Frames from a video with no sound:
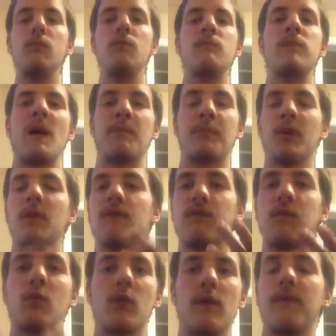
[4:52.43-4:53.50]
put
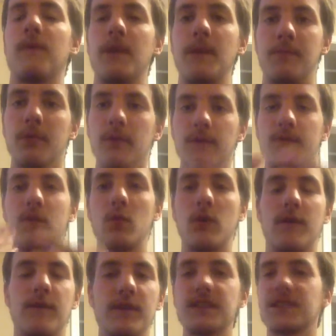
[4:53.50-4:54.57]
forth.
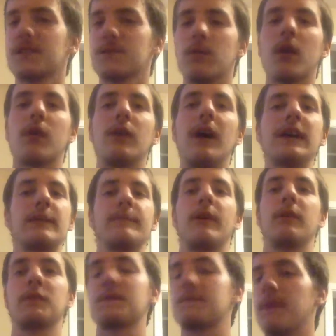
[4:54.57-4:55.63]
That's just what I like
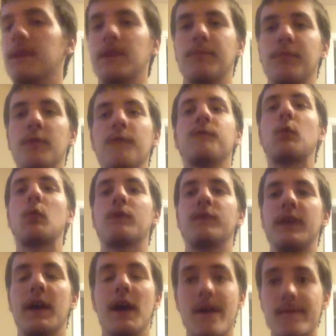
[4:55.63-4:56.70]
about this band. They put forth
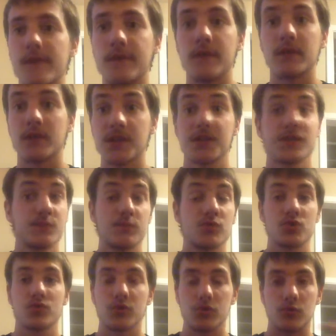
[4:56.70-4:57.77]
into everything. This is
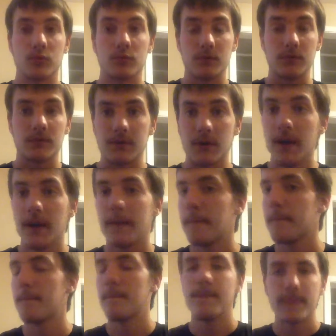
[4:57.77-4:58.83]
just great.
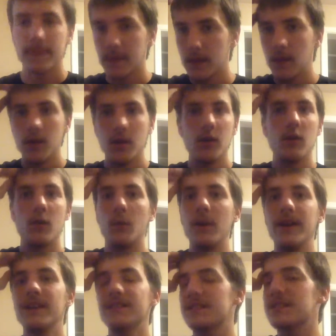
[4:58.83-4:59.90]
We
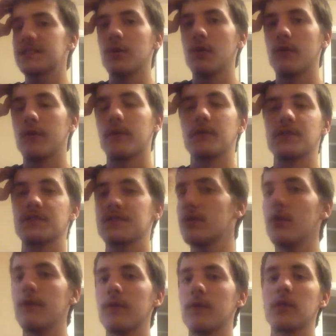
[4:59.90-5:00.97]
hit Silver.
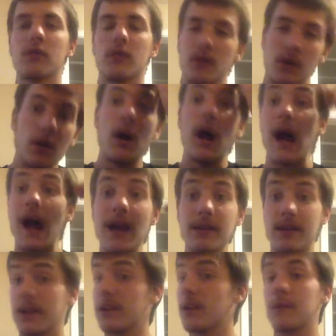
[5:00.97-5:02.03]
Silver I
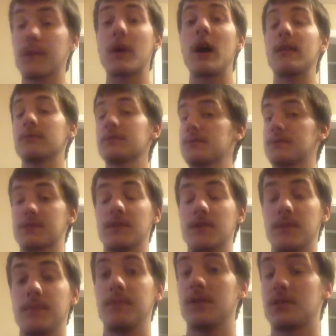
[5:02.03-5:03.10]
kind of thought this was going
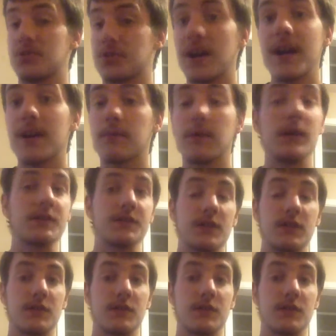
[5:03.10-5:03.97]
to be a track which I